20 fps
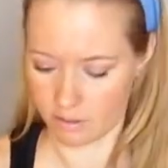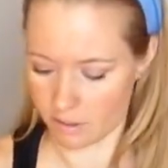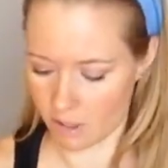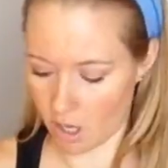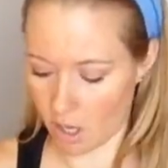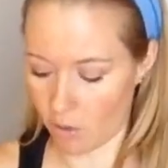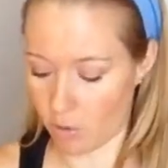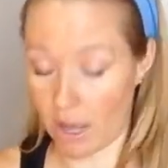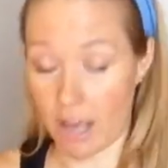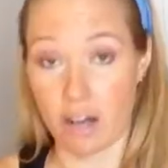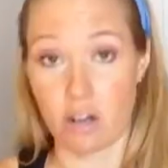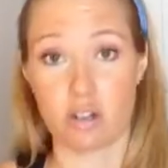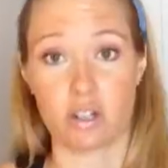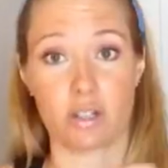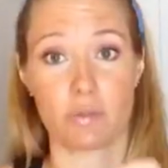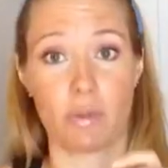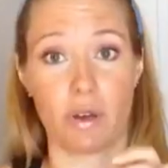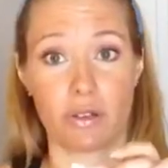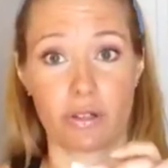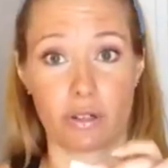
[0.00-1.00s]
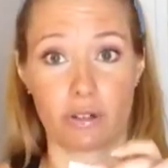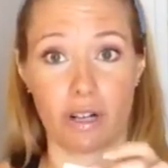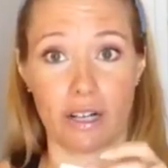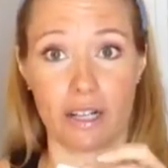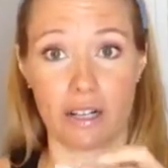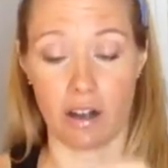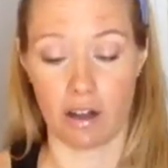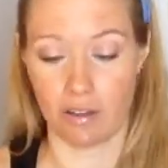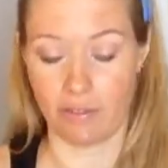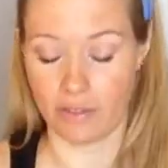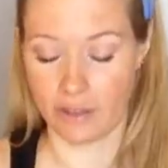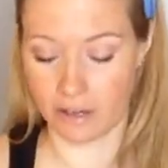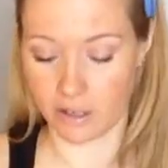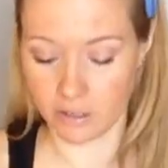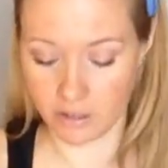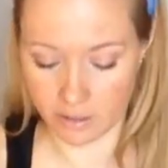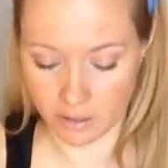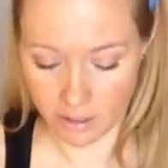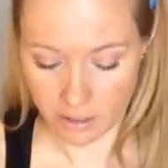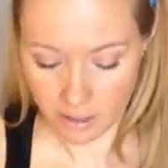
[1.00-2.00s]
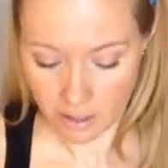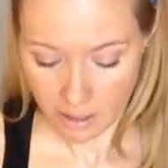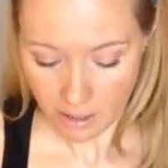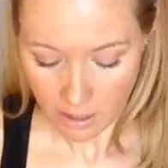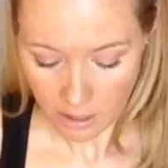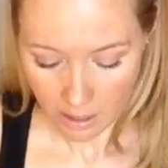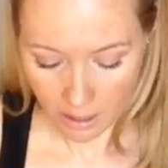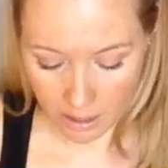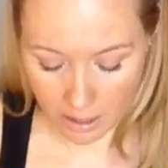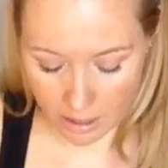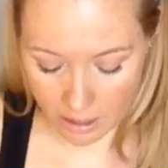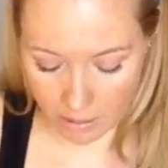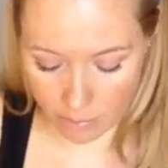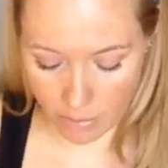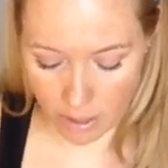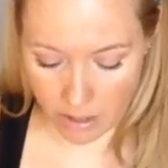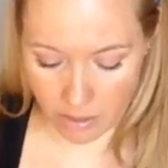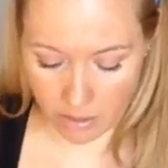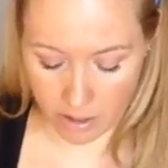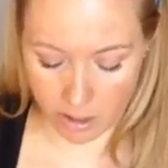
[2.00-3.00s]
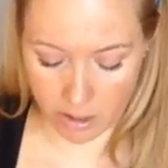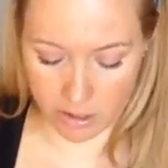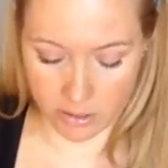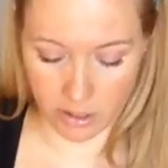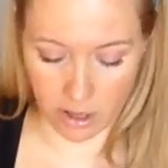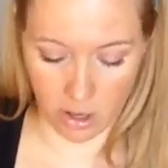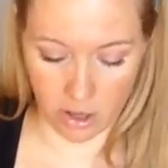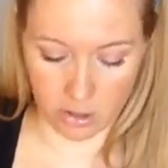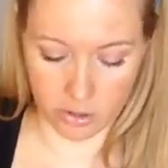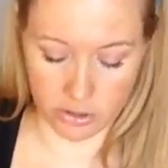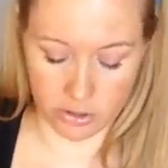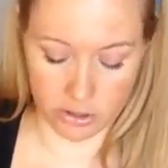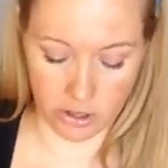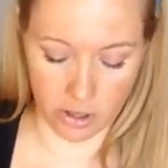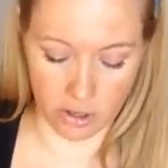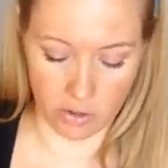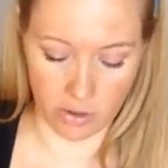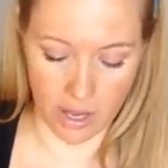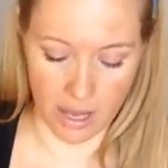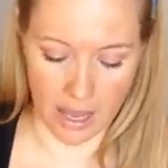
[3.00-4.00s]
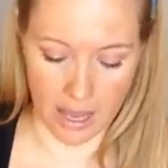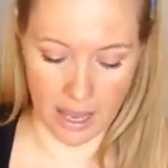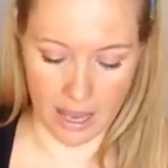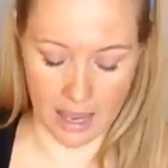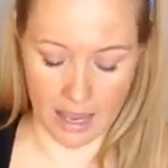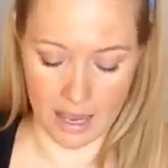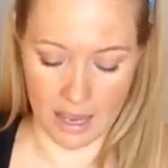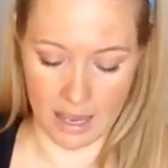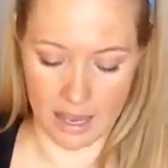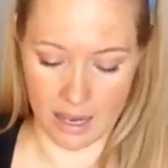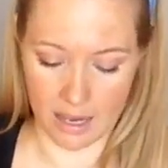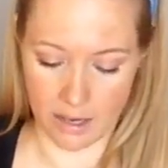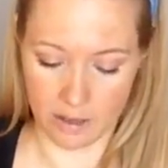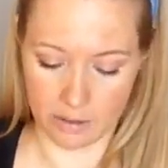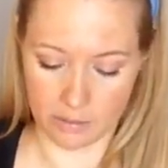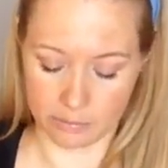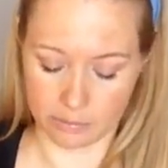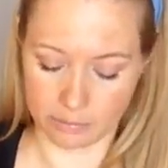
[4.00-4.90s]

Oh, extra smalls are already on there. There's also a